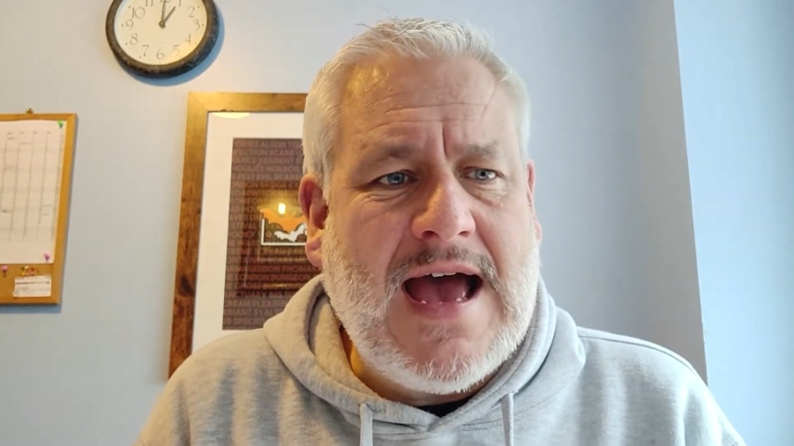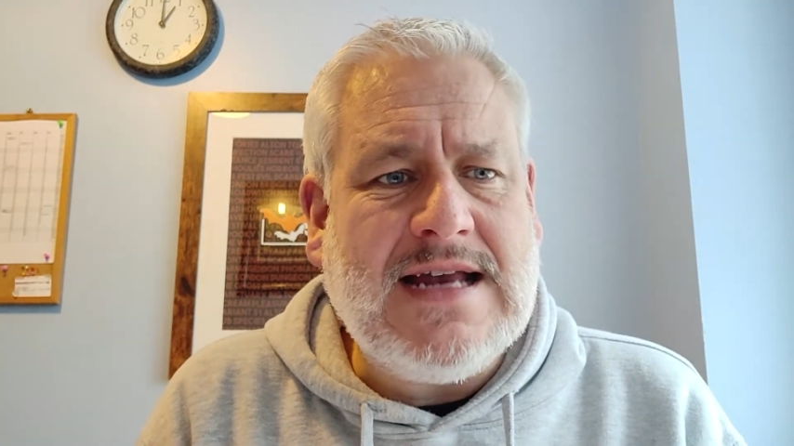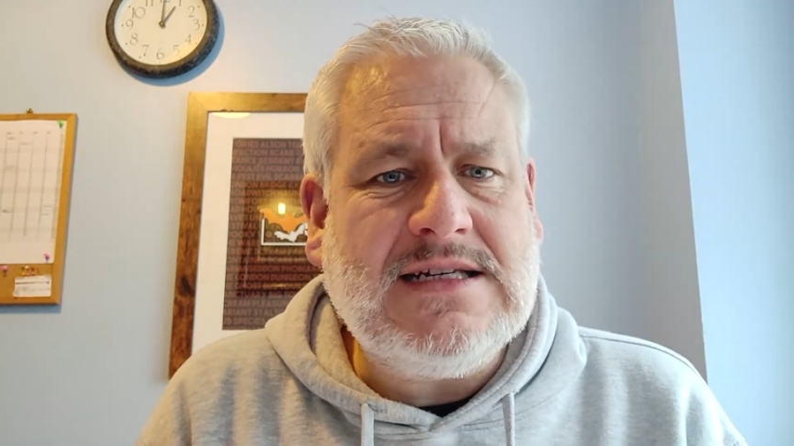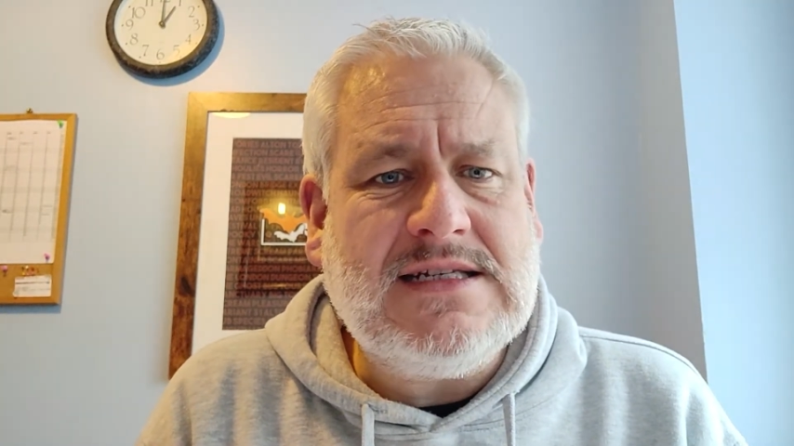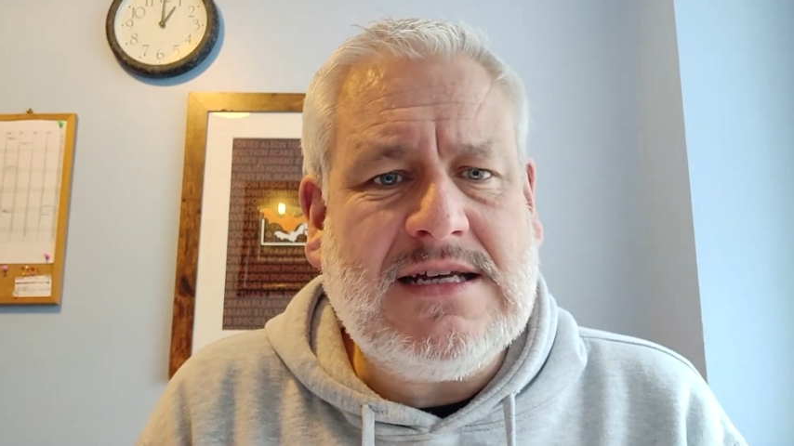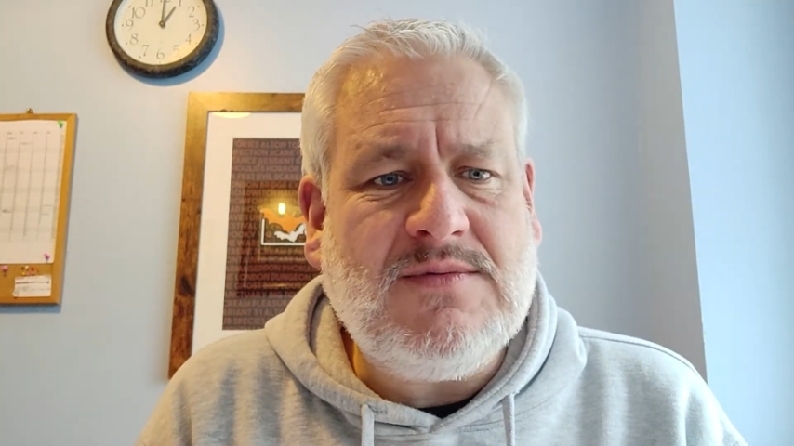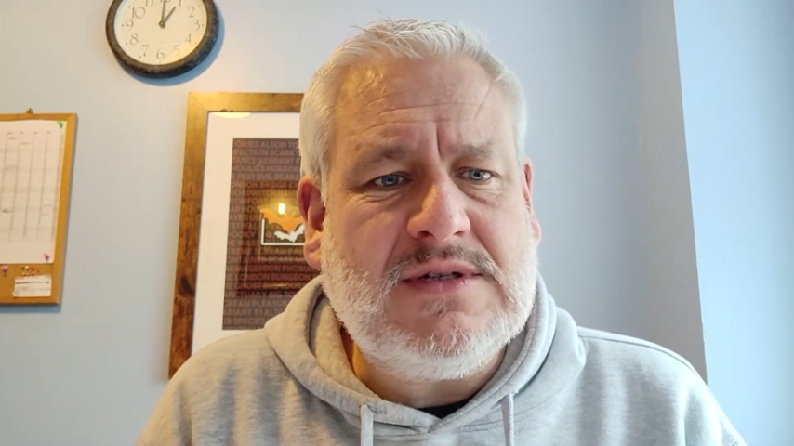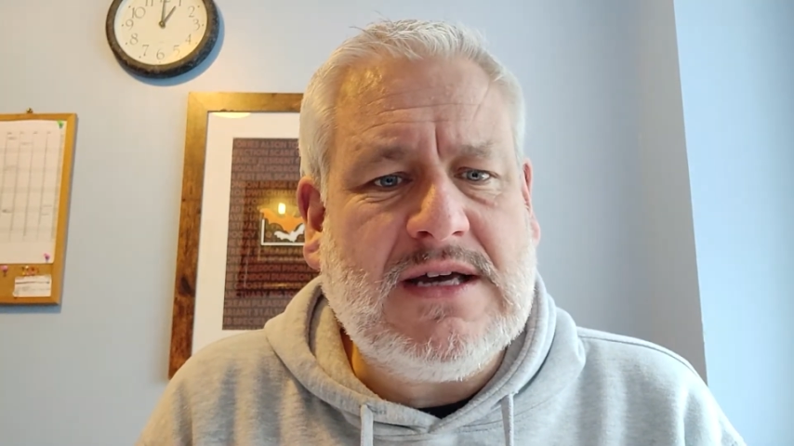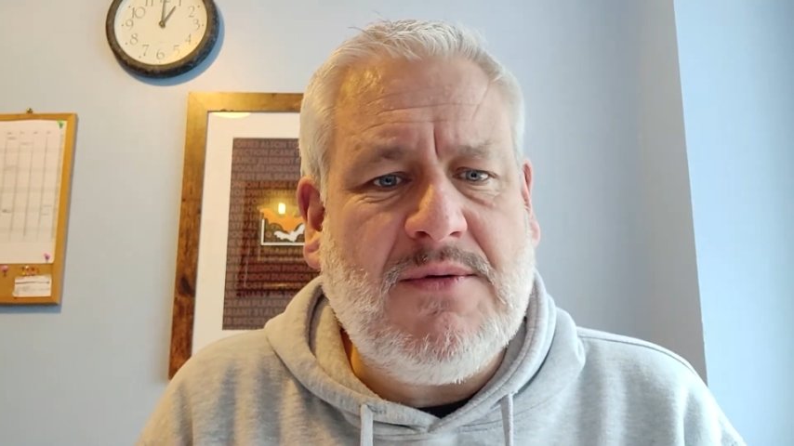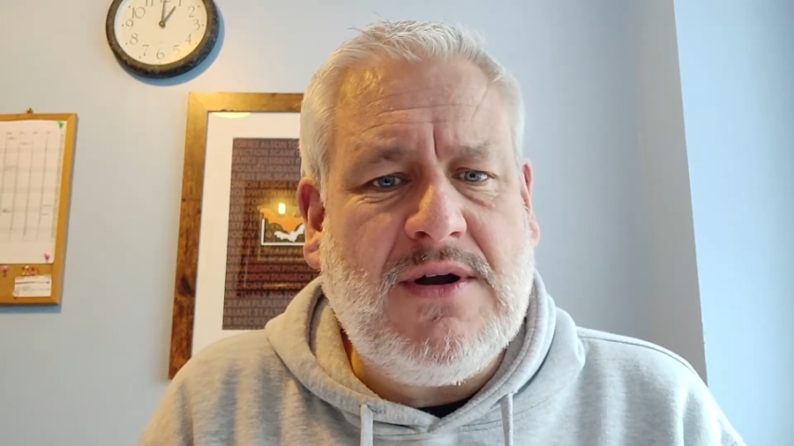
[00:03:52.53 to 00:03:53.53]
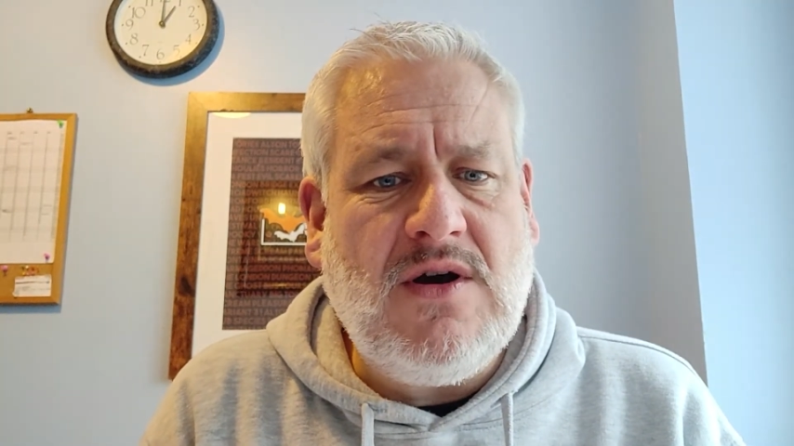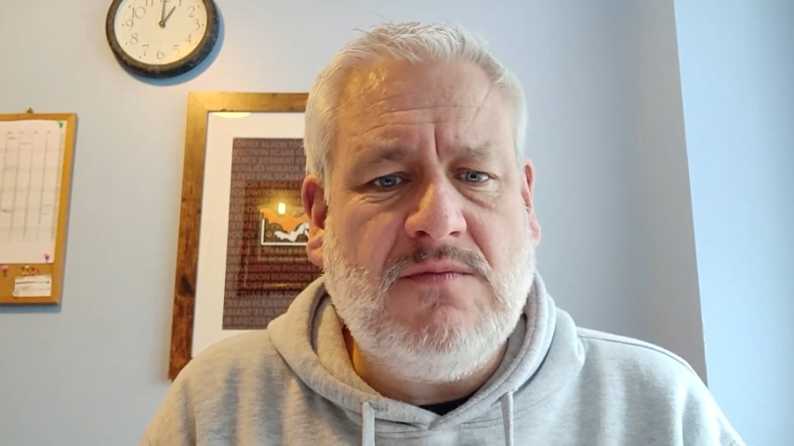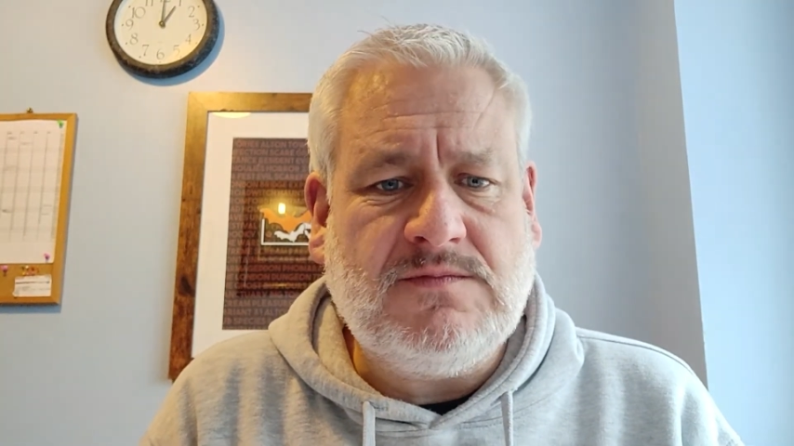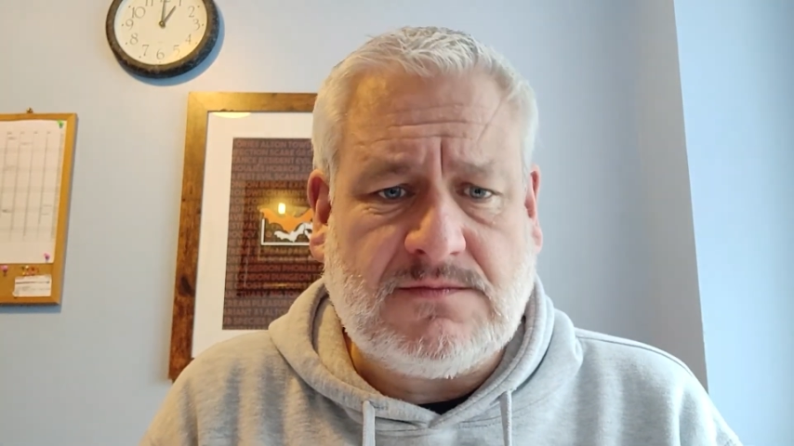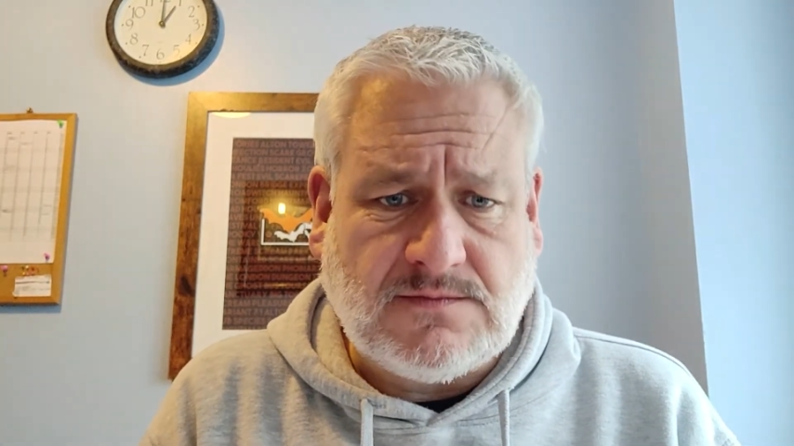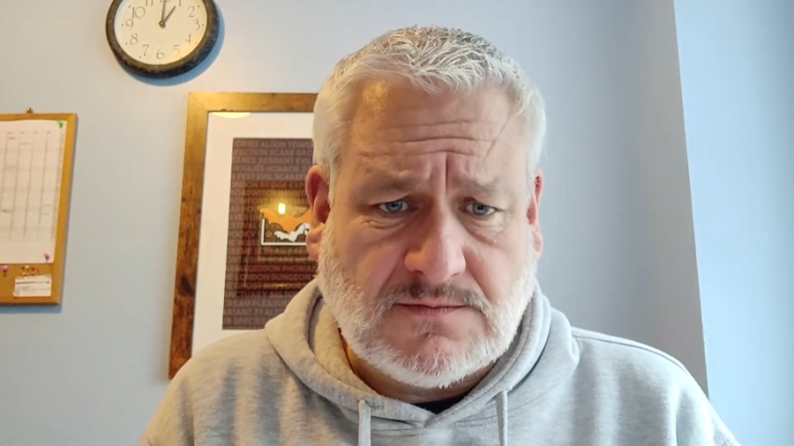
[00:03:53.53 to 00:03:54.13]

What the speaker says: and see what's going on.